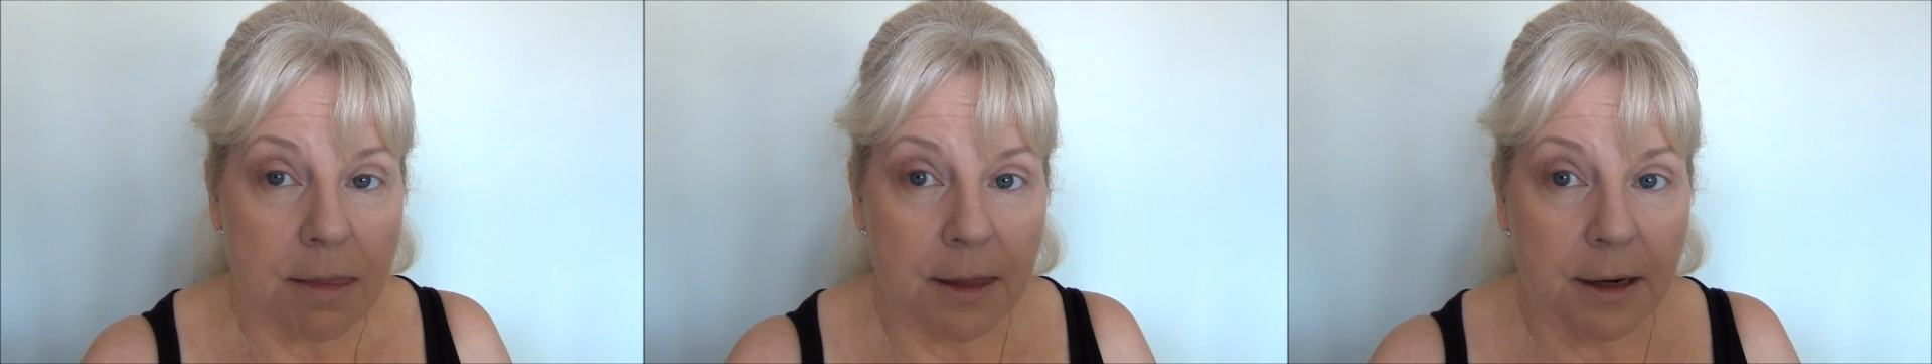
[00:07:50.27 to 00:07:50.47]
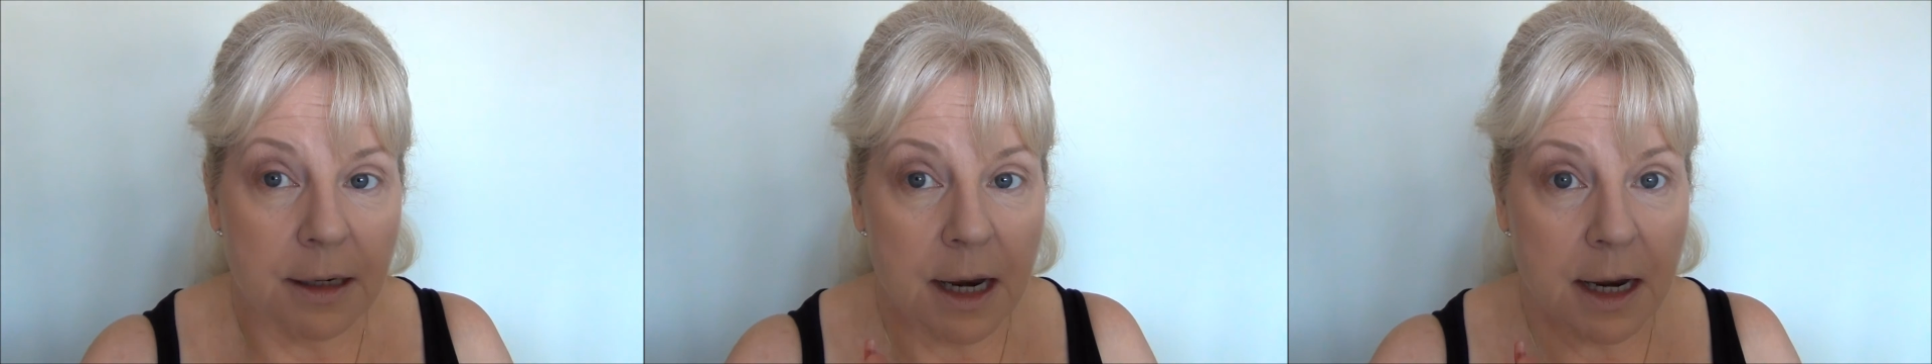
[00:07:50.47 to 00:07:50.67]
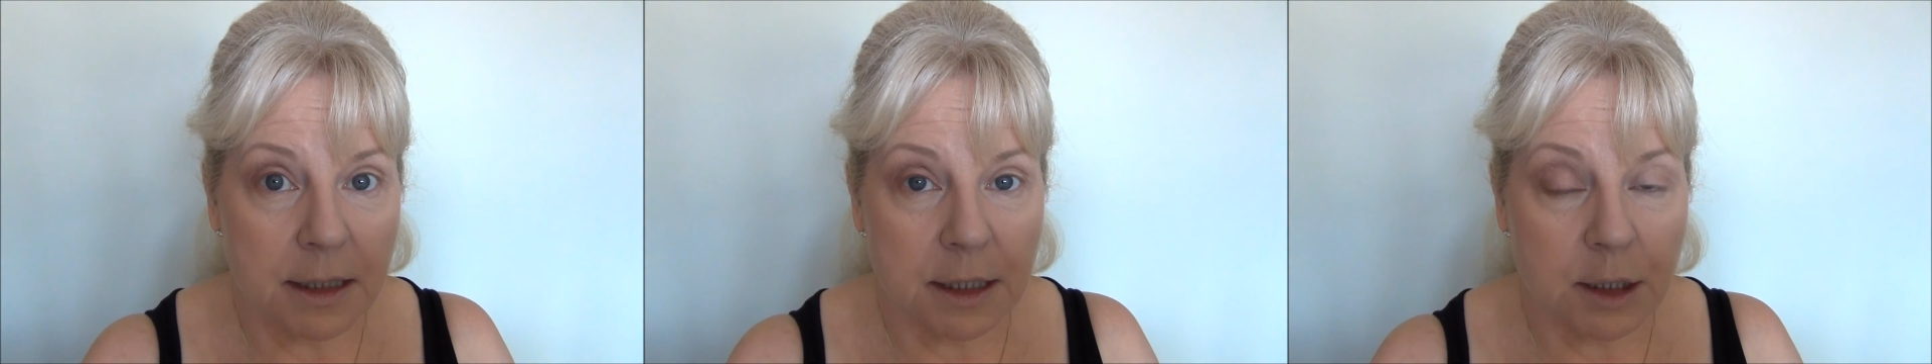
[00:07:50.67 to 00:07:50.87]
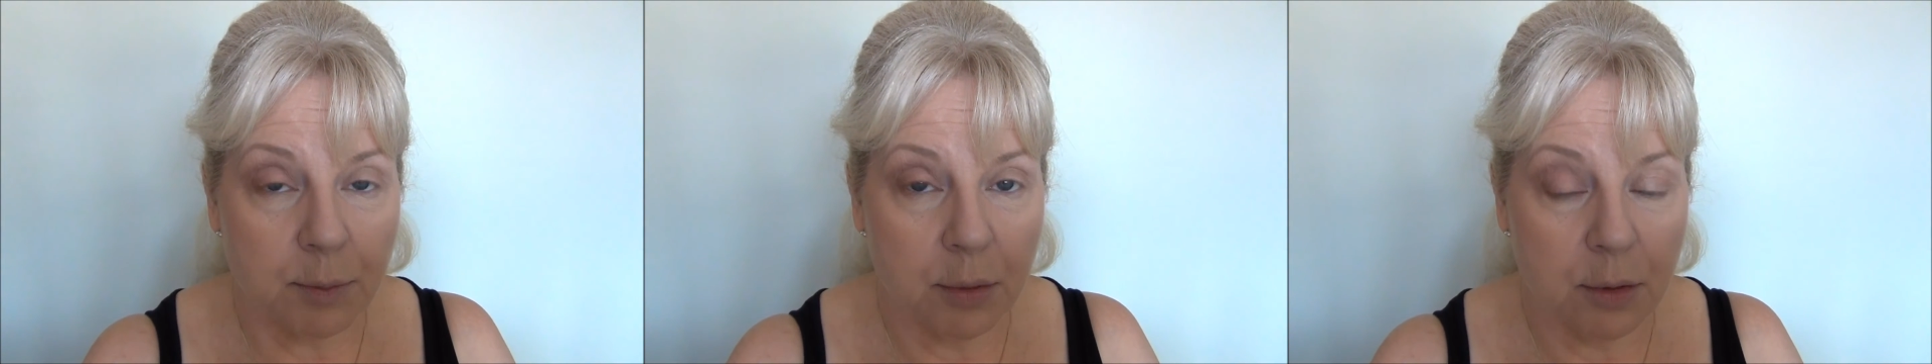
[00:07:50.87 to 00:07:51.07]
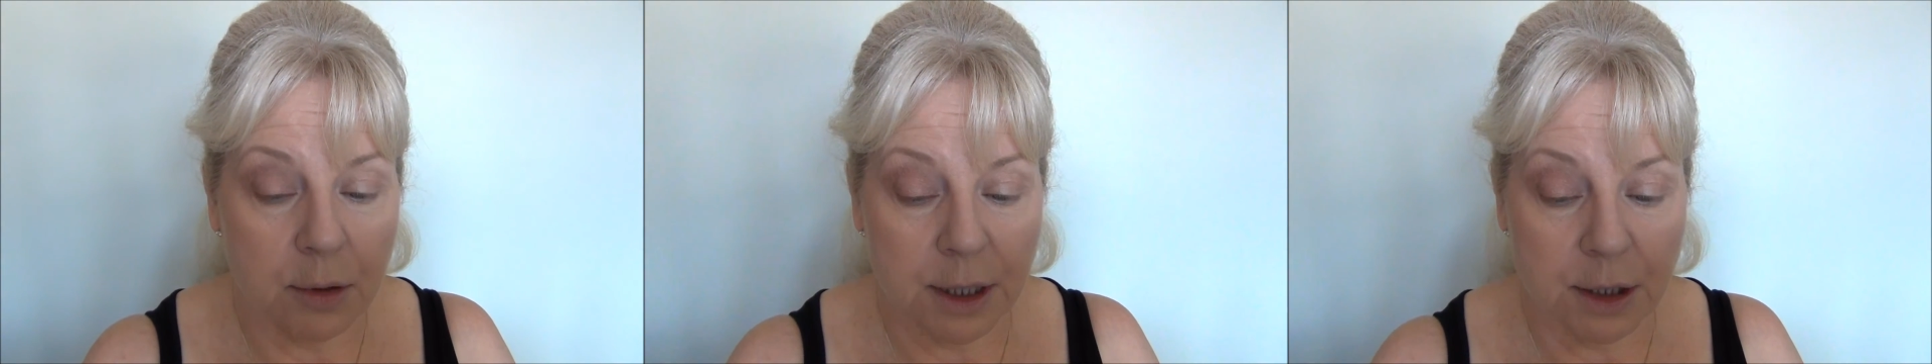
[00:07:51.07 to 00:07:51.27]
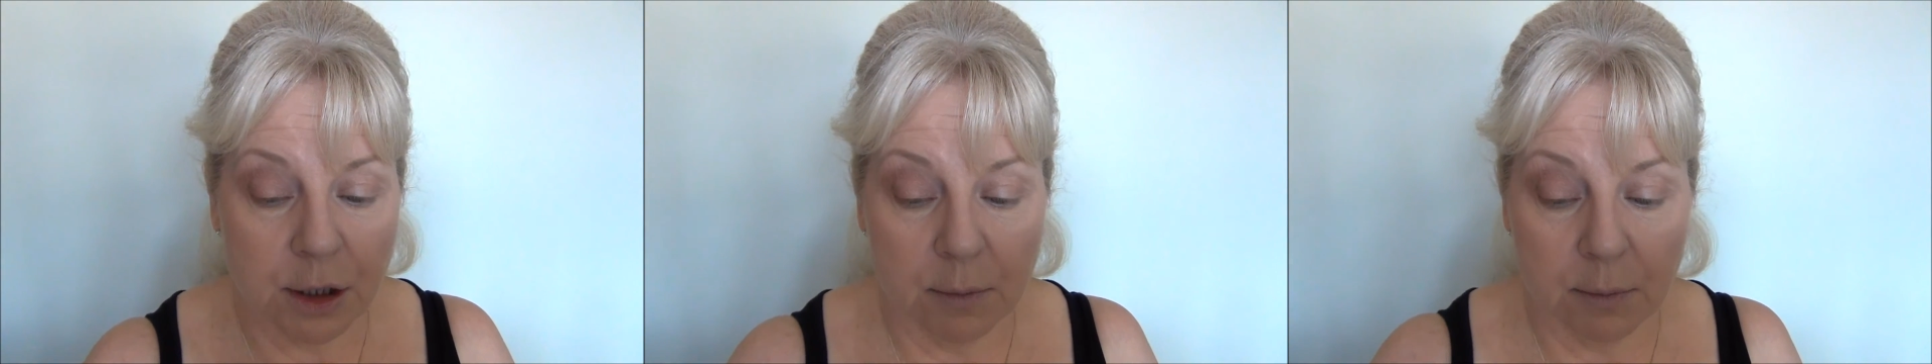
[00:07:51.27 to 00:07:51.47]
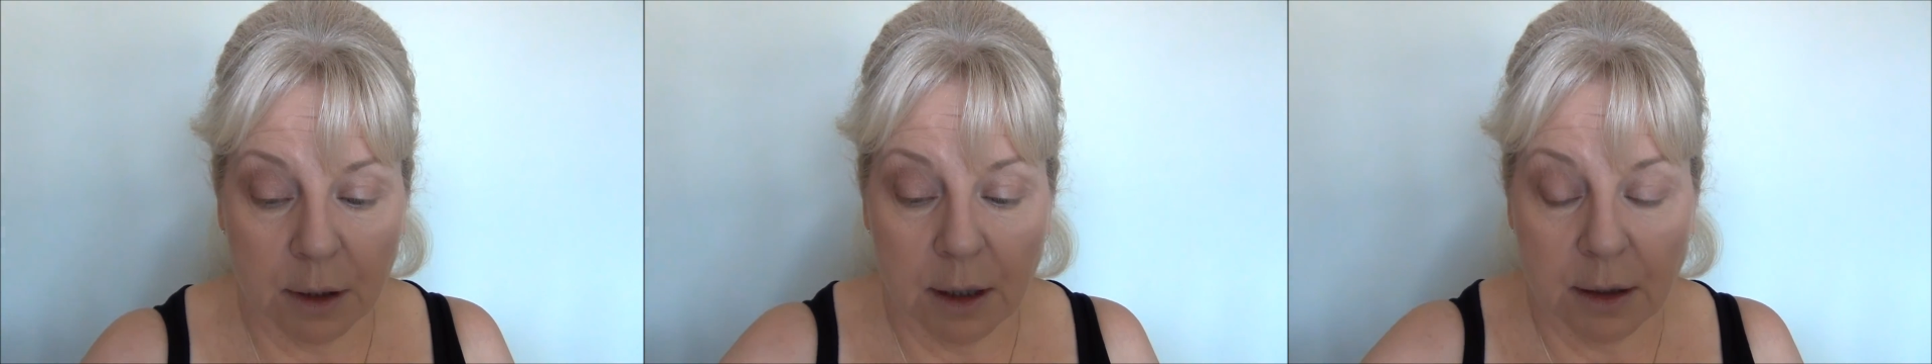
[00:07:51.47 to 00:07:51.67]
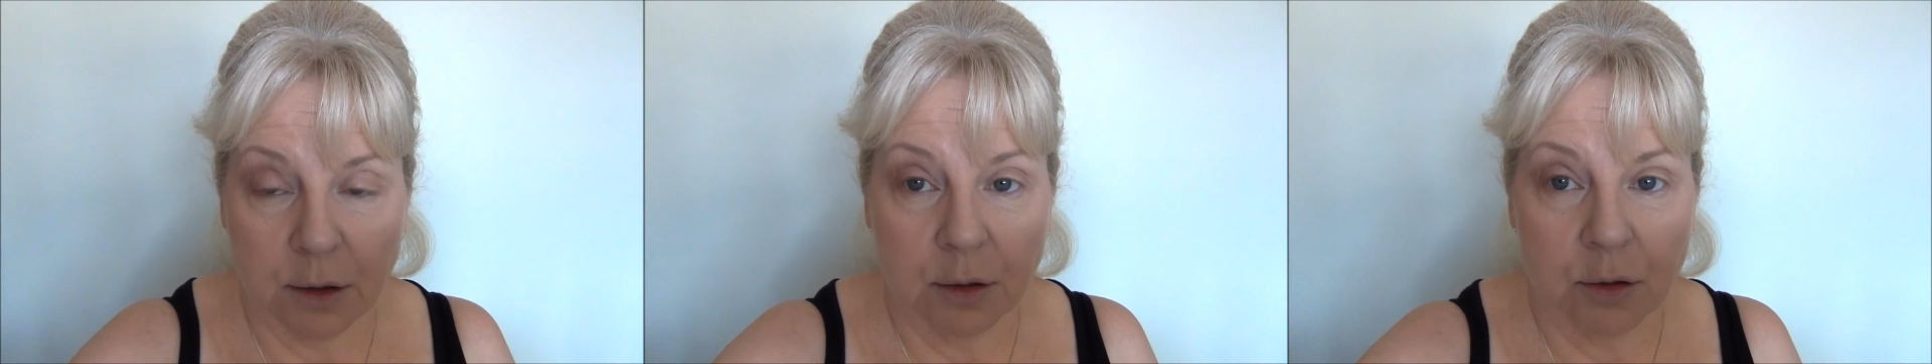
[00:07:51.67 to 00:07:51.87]
The next point I'm
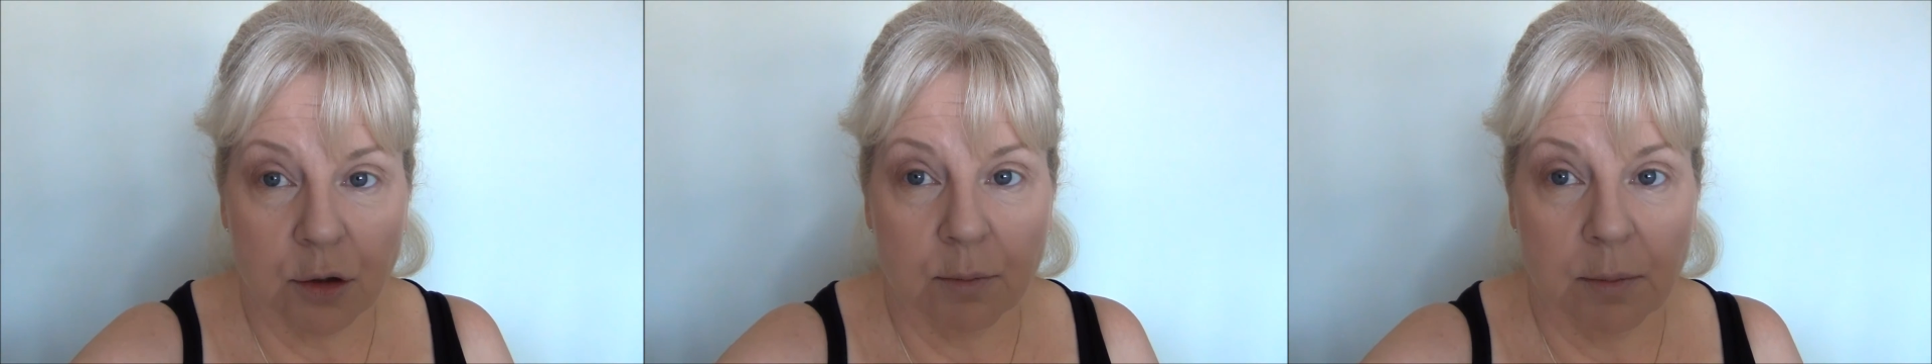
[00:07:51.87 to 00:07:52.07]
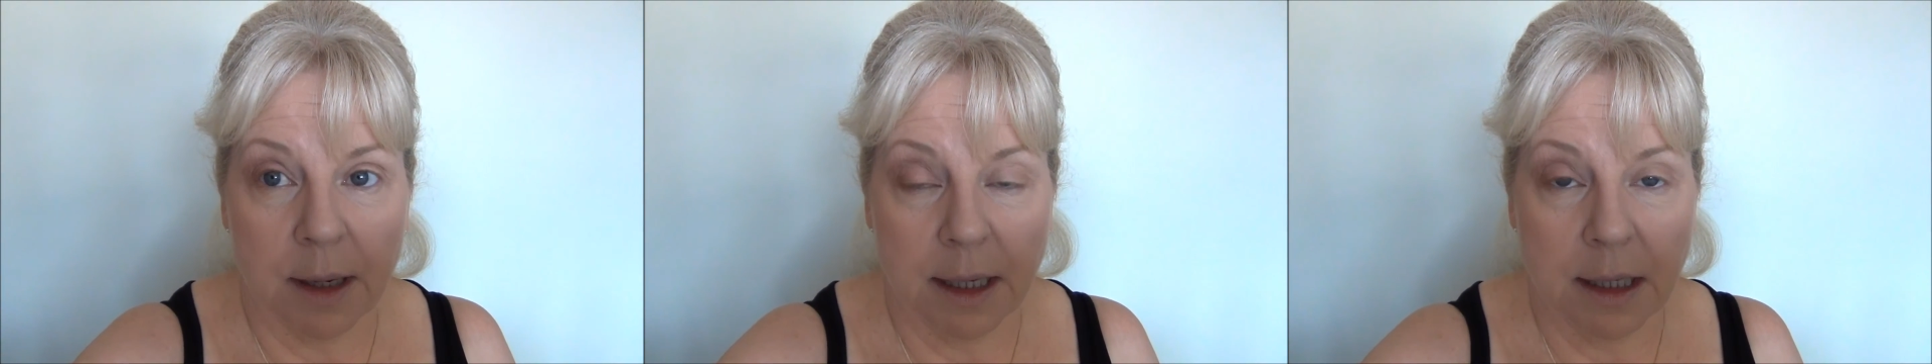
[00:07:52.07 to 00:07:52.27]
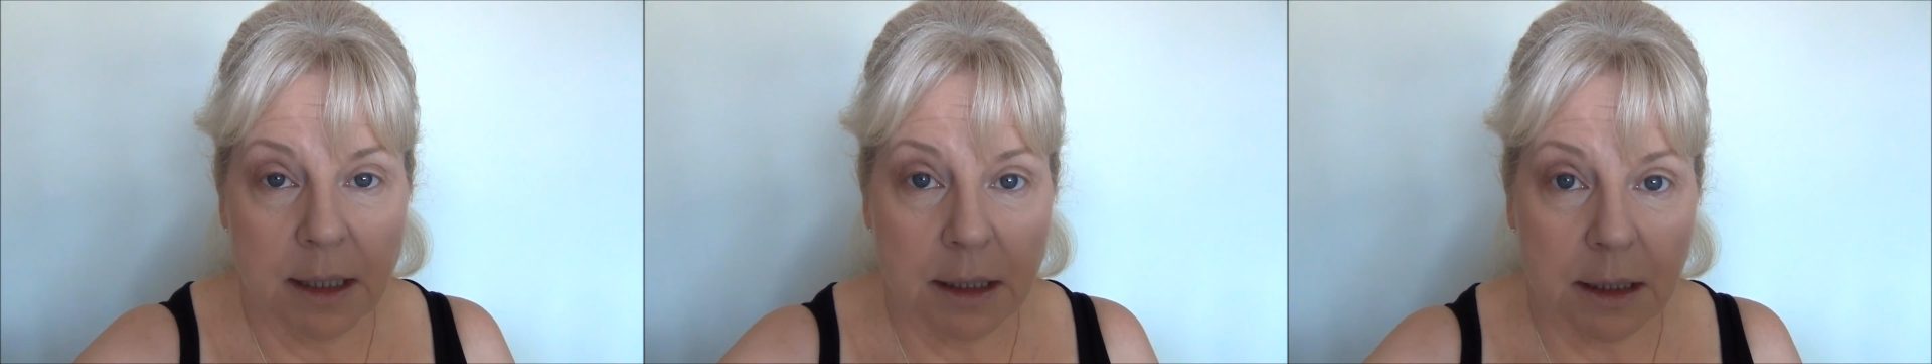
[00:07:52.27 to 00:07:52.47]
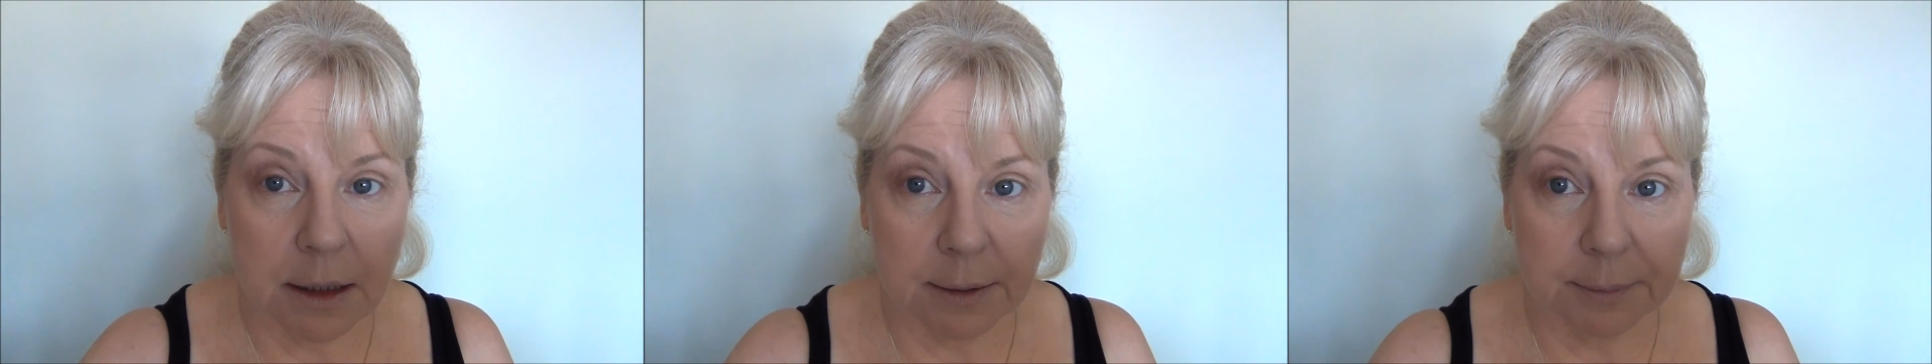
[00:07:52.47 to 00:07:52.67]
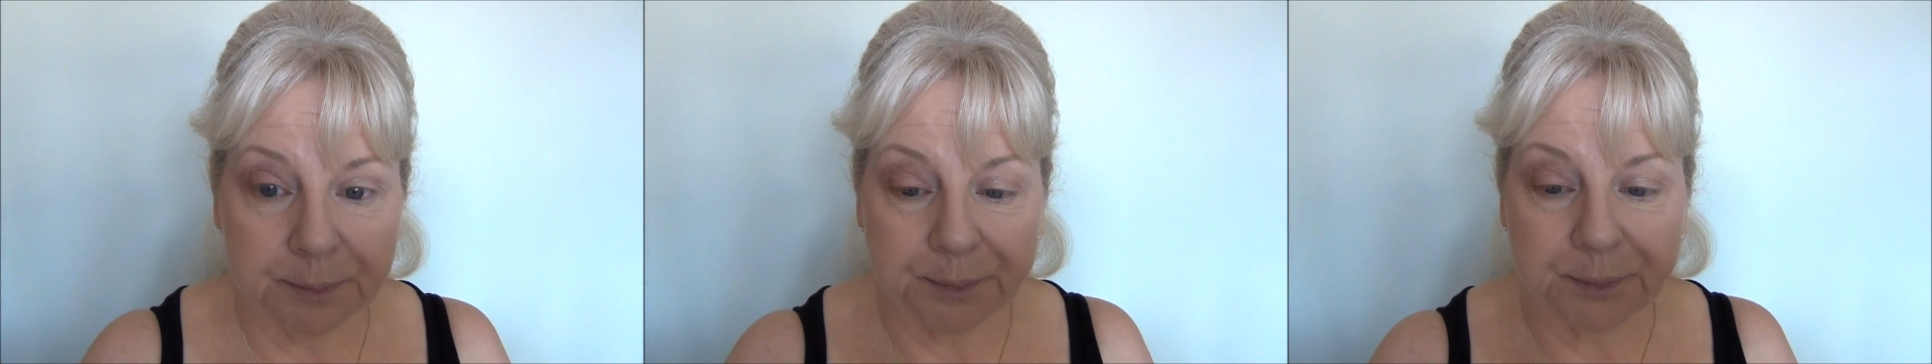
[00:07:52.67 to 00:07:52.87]
going to make